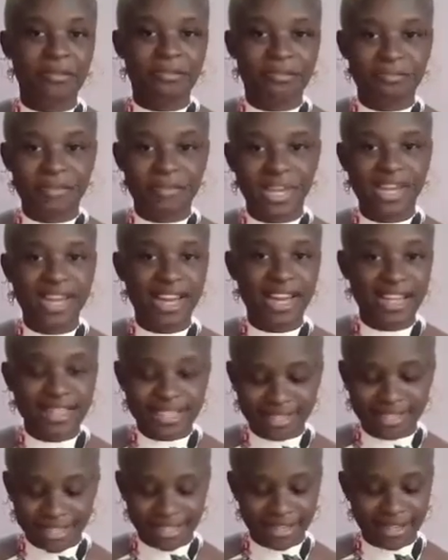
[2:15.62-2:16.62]
millet,
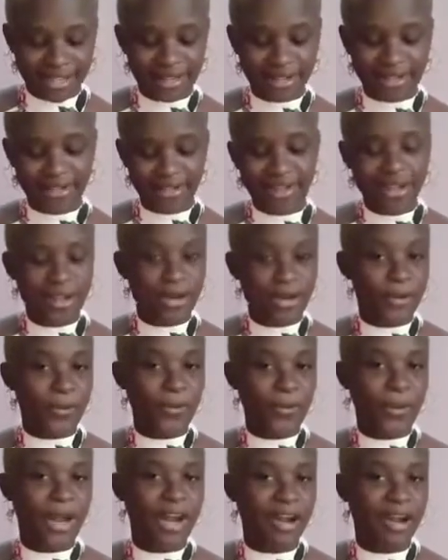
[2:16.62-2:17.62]

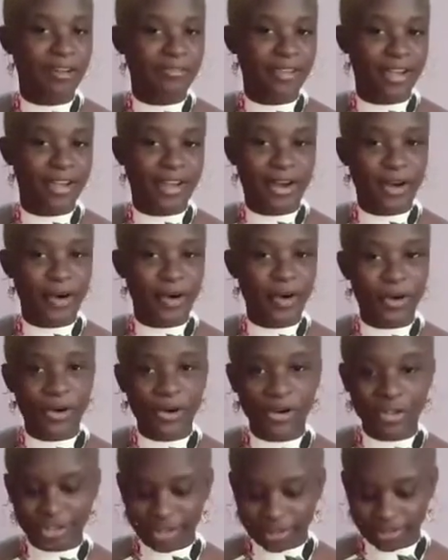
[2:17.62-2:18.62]
we have a
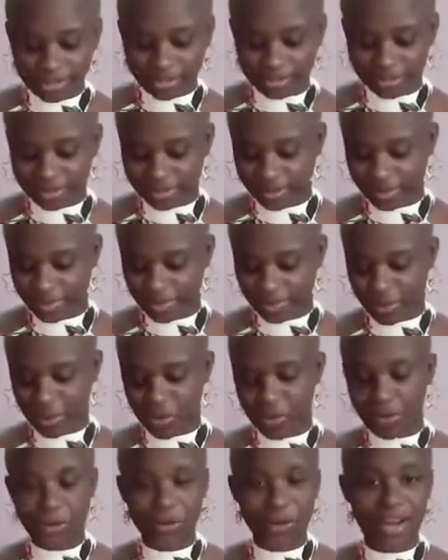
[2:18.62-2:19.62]
corn,
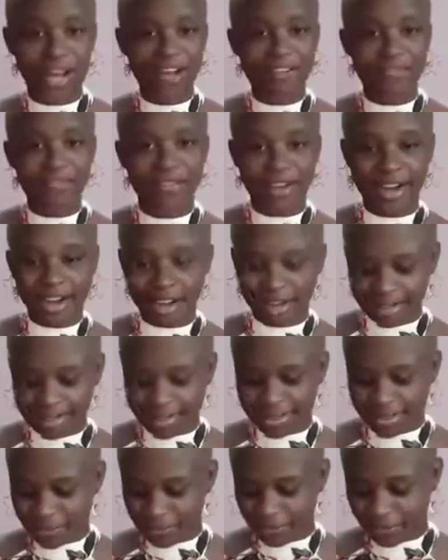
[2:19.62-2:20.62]
we have
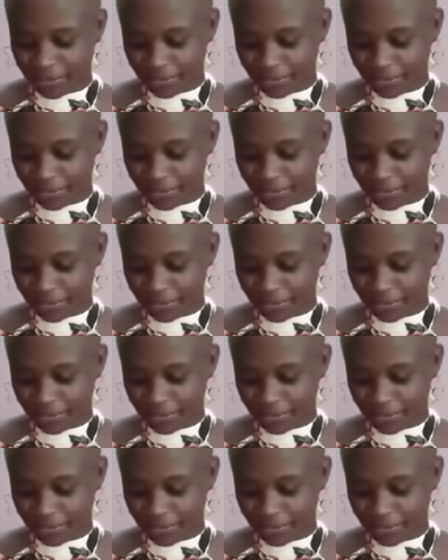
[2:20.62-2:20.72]
rice,